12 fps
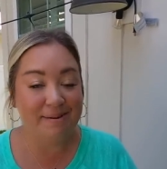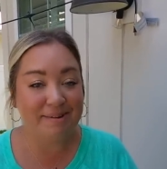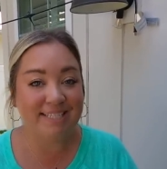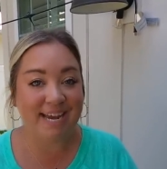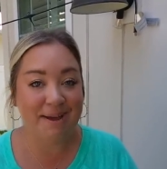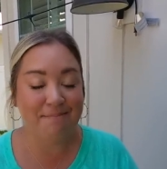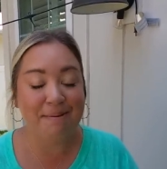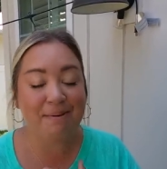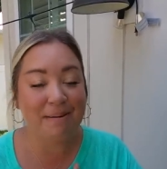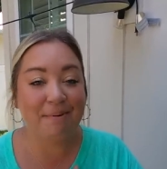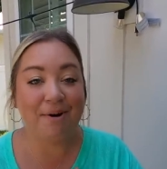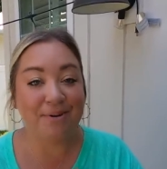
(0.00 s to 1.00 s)
I'm excited. My
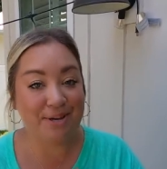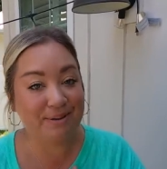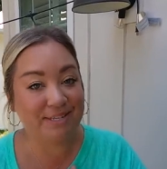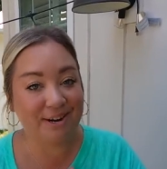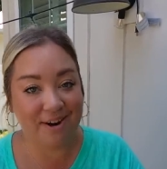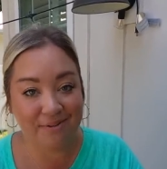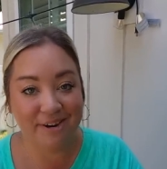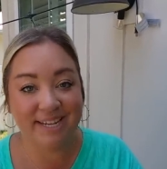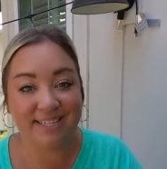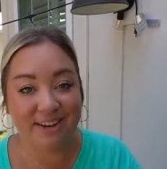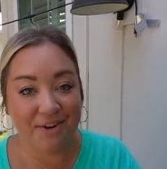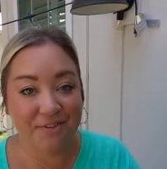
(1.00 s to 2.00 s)
pawpaw used to
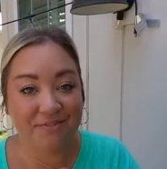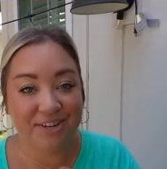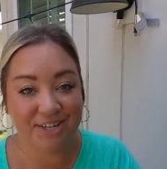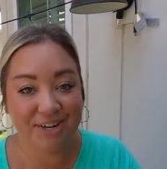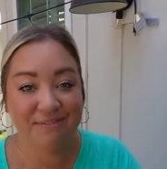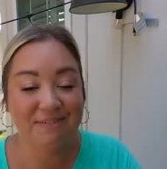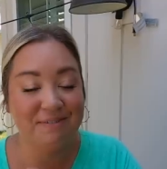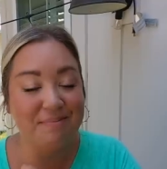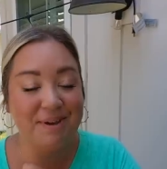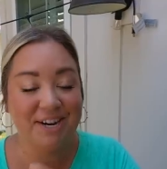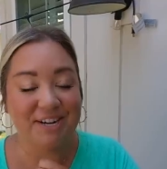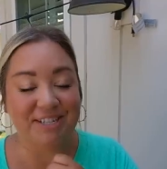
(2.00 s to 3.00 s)
always go fishing off of a
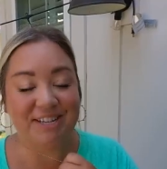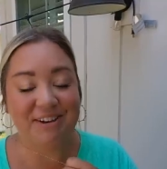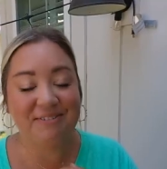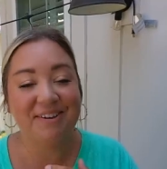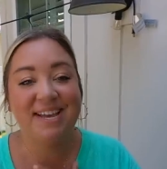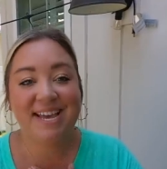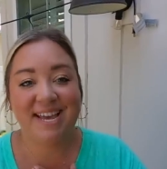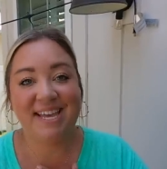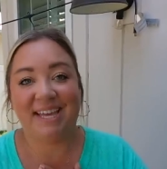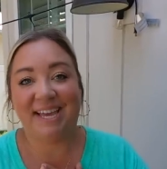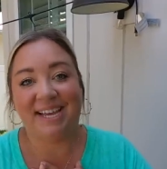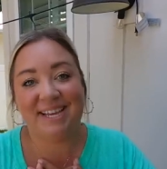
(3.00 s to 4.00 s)
pier, so
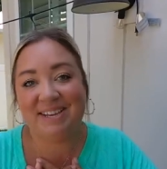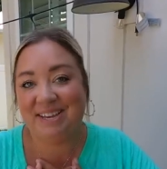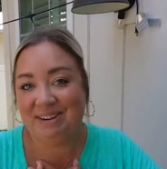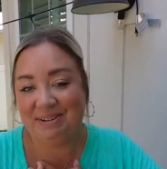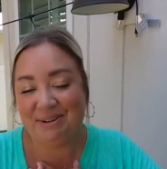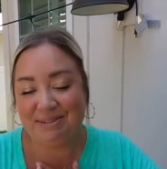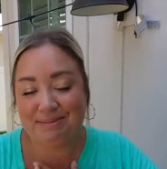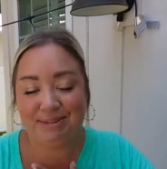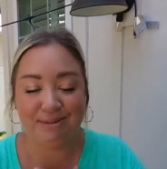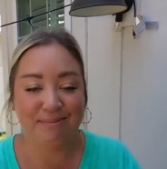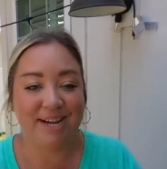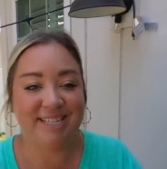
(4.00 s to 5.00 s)
it, like, you know, holds a
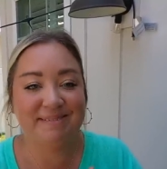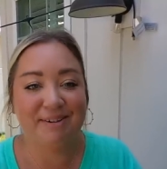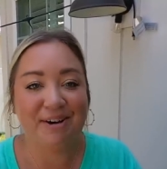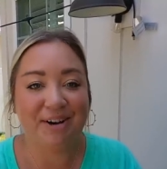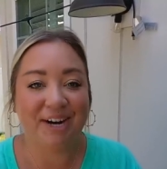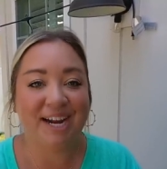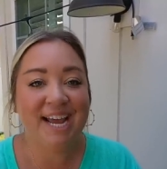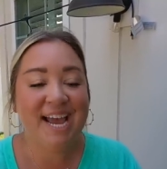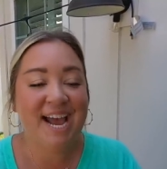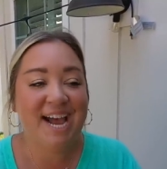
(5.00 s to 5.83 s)
special place in my heart.